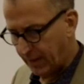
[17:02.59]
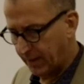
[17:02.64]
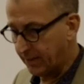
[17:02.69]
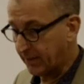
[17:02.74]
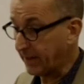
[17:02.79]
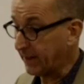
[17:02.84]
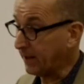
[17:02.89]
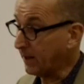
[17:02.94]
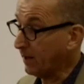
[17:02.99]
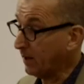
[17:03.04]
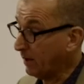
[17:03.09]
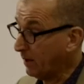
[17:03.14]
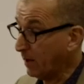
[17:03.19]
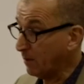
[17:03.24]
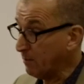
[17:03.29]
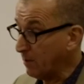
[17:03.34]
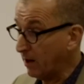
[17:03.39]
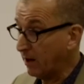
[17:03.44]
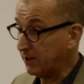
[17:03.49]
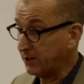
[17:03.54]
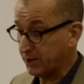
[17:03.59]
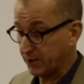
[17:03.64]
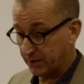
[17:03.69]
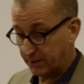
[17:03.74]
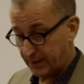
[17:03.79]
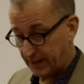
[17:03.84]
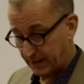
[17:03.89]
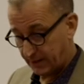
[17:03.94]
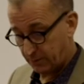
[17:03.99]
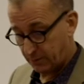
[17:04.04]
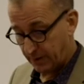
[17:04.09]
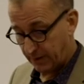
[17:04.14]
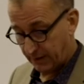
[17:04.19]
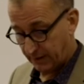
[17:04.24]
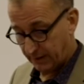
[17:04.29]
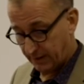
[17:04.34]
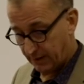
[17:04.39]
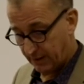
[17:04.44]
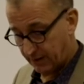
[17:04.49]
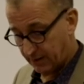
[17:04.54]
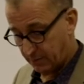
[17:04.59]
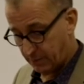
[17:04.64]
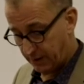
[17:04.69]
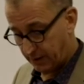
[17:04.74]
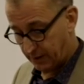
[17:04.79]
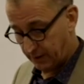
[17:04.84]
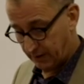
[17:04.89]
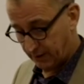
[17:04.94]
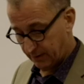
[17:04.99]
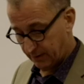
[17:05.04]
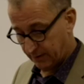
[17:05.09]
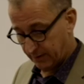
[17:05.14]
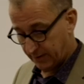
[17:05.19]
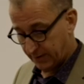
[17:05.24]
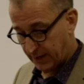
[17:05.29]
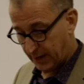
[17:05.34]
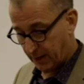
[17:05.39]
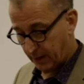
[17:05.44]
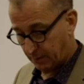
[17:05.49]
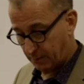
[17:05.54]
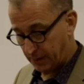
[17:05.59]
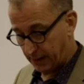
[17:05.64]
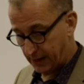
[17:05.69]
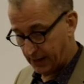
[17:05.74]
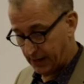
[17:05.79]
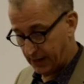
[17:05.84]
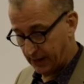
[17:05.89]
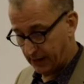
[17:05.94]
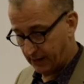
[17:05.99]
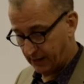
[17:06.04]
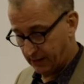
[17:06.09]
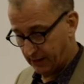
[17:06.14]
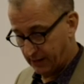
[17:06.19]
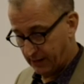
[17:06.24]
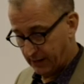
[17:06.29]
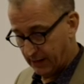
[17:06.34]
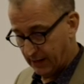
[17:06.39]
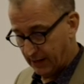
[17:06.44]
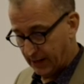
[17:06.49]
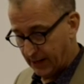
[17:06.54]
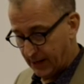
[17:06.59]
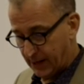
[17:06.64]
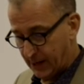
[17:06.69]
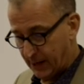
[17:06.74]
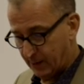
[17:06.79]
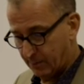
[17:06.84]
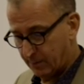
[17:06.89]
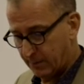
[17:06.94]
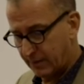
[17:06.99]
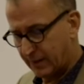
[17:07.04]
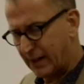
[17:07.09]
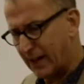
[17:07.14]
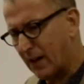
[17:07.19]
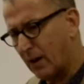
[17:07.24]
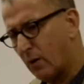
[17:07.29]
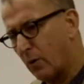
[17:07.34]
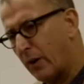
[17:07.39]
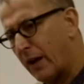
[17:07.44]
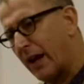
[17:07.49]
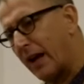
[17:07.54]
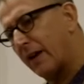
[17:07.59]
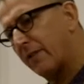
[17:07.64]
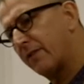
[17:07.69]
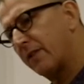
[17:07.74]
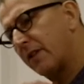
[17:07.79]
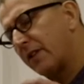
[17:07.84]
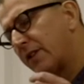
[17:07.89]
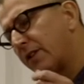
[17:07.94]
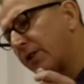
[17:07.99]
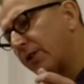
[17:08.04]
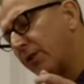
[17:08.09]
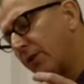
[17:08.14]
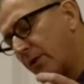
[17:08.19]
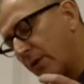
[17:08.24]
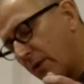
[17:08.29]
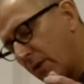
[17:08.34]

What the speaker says: The emergent, as we said at the beginning, that we have to do